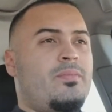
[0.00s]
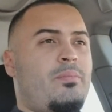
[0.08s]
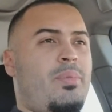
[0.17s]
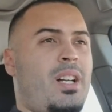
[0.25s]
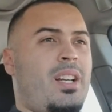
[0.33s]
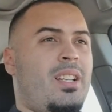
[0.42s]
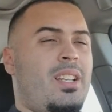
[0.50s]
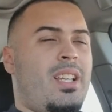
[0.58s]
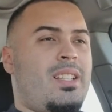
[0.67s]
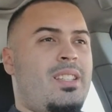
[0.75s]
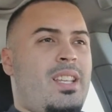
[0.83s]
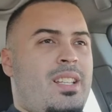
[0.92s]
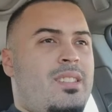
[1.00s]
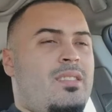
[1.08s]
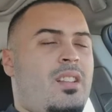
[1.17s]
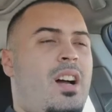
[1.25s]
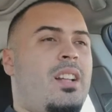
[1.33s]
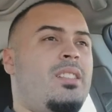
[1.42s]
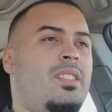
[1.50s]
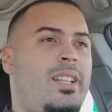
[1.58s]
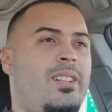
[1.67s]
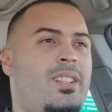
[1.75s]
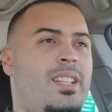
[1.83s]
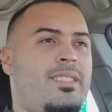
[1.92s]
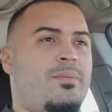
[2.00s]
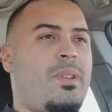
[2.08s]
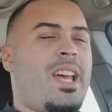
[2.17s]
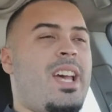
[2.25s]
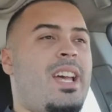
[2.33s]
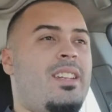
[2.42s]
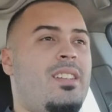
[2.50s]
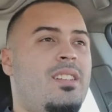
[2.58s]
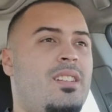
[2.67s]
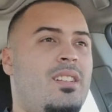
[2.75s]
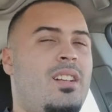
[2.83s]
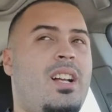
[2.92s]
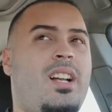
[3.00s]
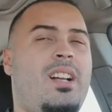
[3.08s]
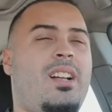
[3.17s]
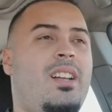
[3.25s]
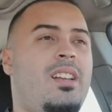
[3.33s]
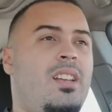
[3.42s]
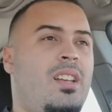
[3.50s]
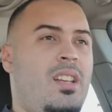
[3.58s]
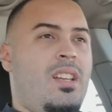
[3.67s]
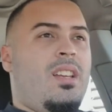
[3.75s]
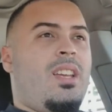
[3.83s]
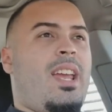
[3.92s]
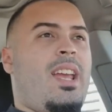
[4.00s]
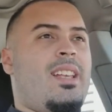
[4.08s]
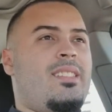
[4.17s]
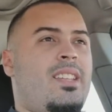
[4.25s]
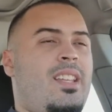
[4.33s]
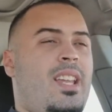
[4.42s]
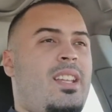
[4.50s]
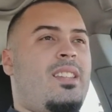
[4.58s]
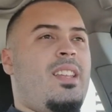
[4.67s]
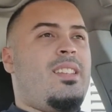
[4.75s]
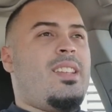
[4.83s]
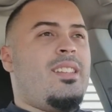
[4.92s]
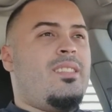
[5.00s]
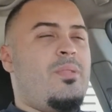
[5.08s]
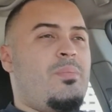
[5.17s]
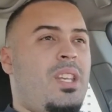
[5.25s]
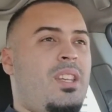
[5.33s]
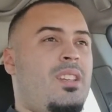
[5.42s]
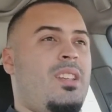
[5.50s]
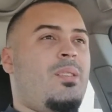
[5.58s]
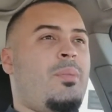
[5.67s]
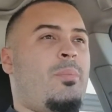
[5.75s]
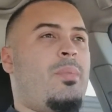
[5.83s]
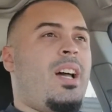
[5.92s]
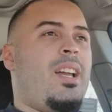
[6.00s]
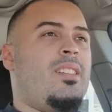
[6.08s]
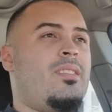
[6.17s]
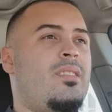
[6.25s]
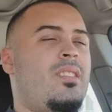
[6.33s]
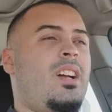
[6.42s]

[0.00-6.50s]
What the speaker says: but it's not nearly as bad as it tends to be in my mind.